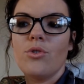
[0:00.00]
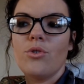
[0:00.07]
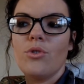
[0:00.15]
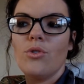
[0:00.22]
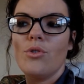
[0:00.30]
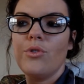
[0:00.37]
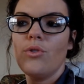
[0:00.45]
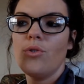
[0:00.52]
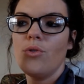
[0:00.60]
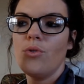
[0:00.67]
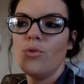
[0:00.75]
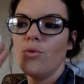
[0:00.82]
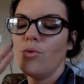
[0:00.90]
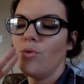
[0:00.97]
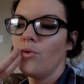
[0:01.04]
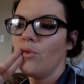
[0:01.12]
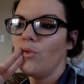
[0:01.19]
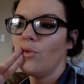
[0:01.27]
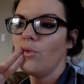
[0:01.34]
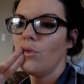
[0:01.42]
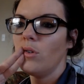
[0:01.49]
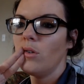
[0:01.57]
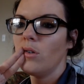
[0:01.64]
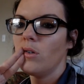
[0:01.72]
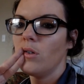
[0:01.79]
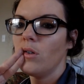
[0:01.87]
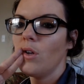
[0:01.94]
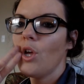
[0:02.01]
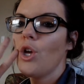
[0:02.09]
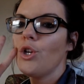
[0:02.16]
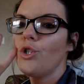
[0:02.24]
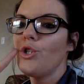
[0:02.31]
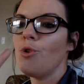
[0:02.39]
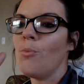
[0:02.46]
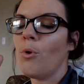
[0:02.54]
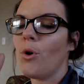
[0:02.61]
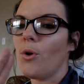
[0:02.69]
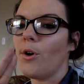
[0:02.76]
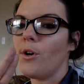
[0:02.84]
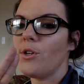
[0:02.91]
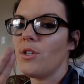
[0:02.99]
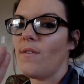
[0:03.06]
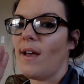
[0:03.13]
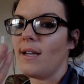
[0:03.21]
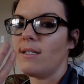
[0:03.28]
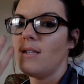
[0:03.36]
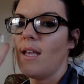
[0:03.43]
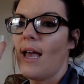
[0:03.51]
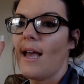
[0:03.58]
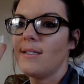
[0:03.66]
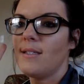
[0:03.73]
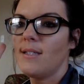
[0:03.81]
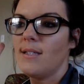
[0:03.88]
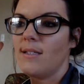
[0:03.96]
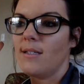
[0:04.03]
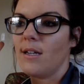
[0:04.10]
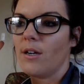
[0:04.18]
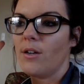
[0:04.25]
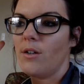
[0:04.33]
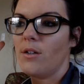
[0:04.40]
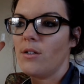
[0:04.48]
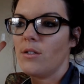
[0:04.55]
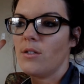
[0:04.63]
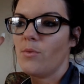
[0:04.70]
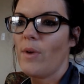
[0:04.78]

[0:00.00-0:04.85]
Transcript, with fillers: two, two more orders of Etsy, Etsy stickers.